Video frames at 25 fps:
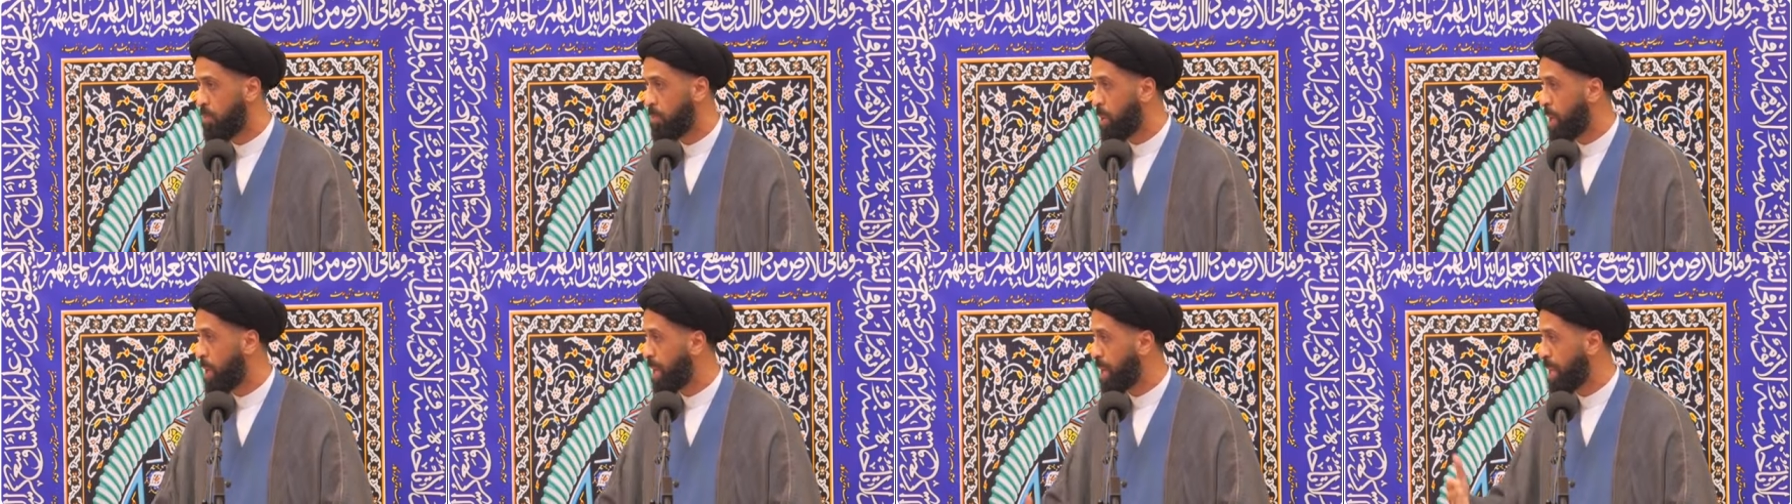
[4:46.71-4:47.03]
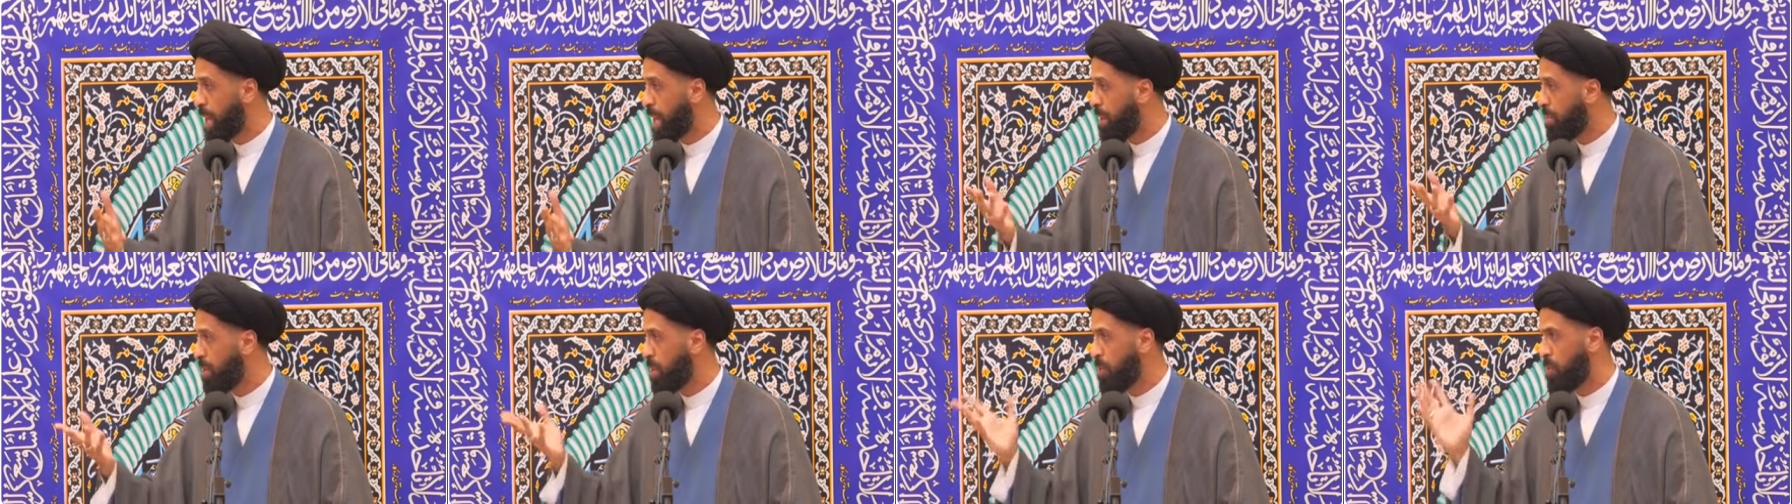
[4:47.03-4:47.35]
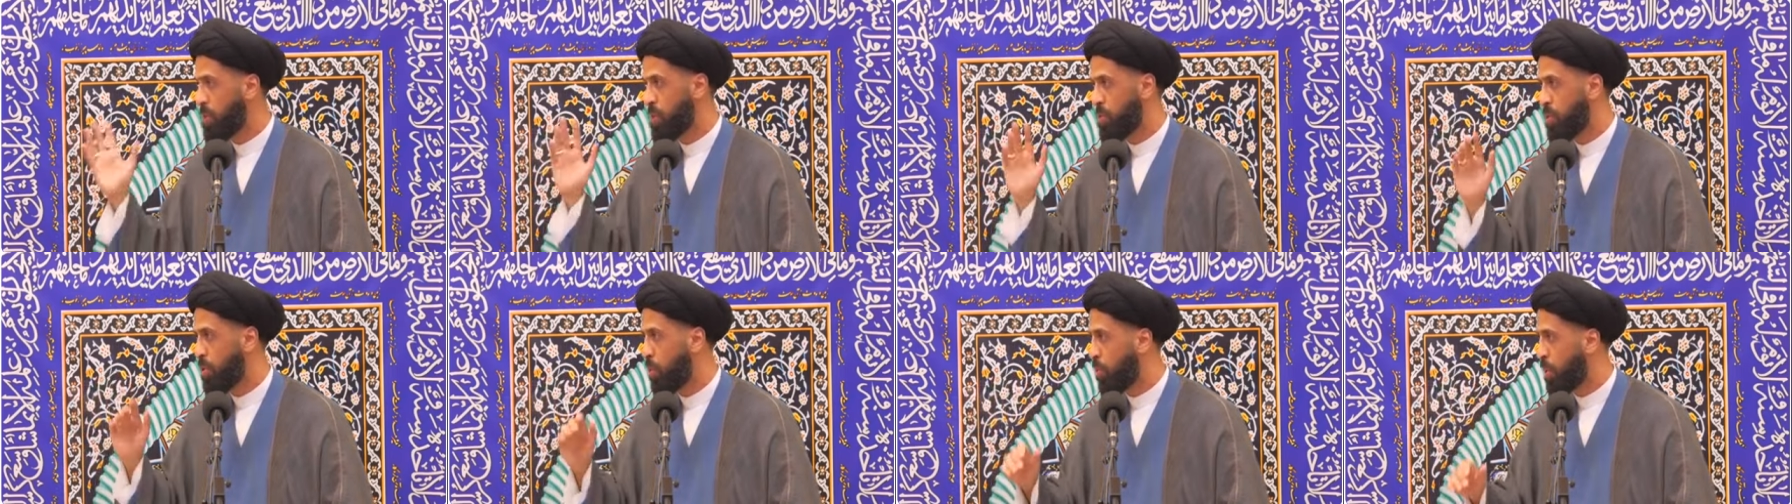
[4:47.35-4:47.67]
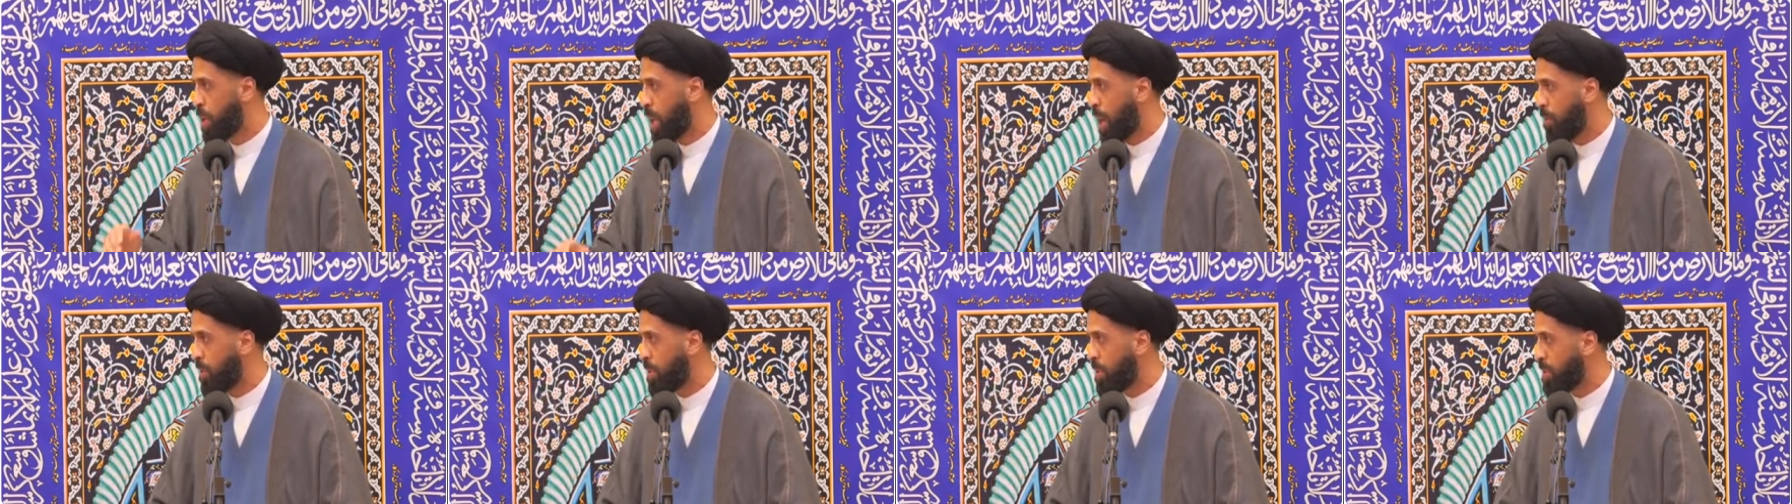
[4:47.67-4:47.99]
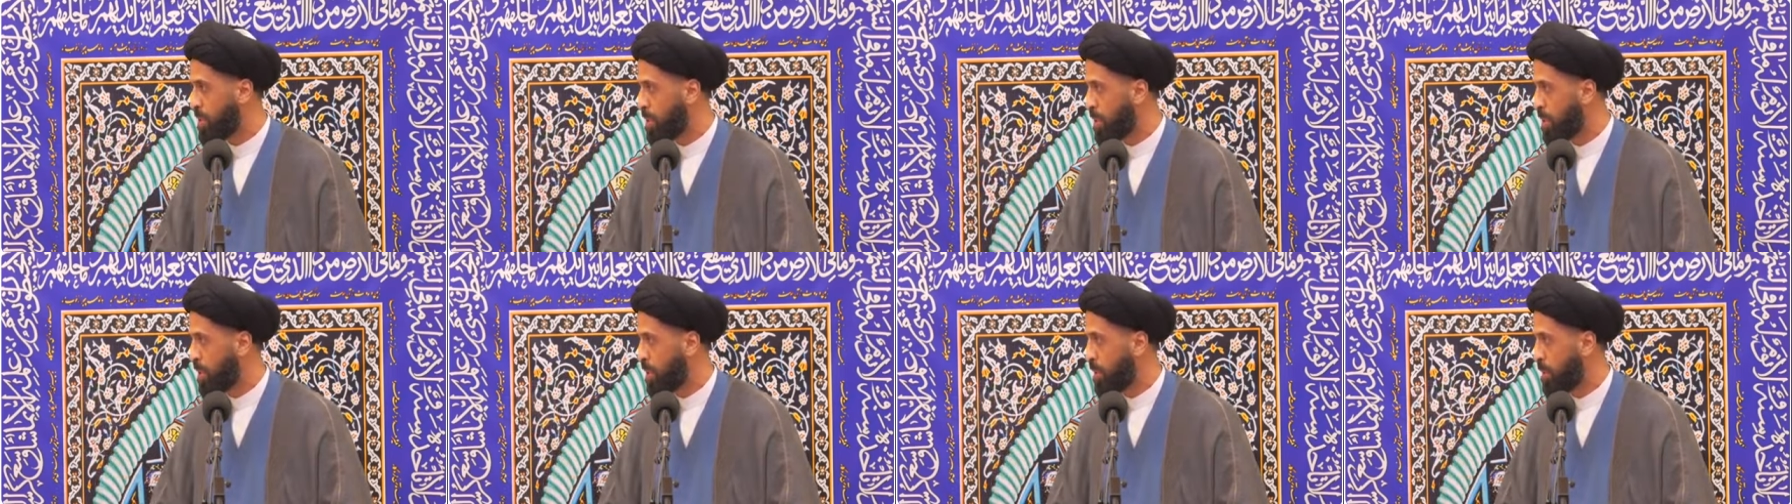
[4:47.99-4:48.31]
But again, there was no
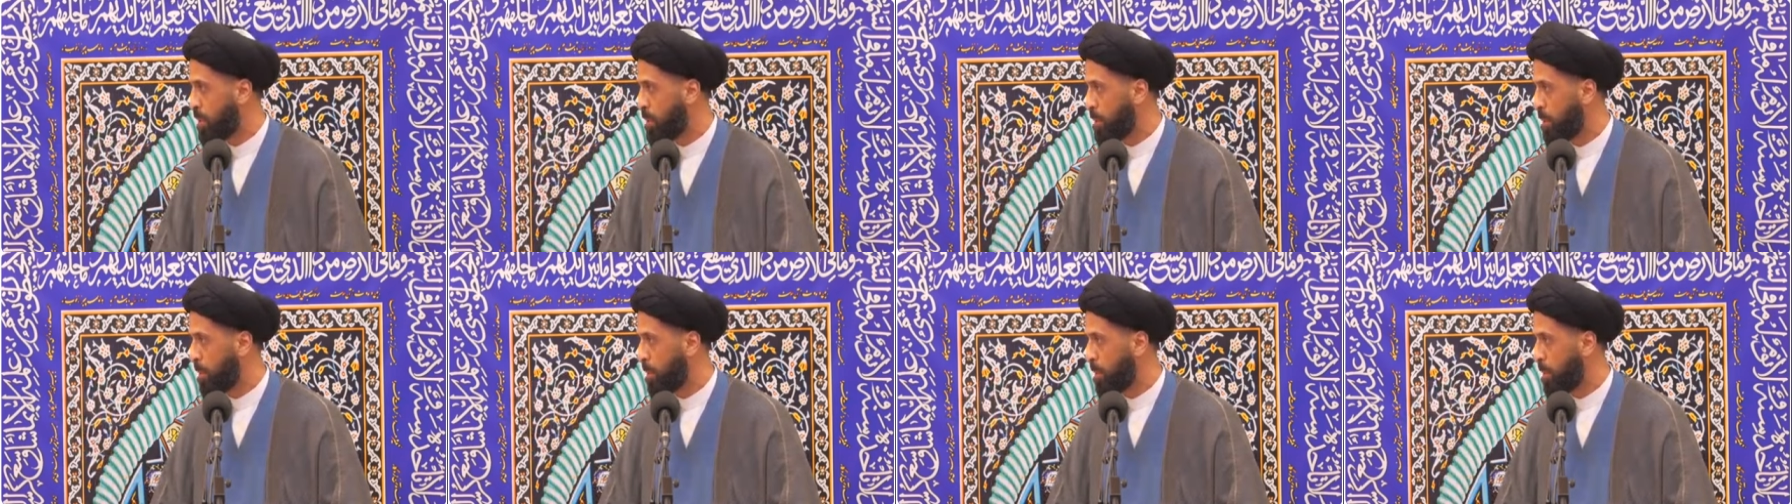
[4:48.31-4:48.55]
guarantee.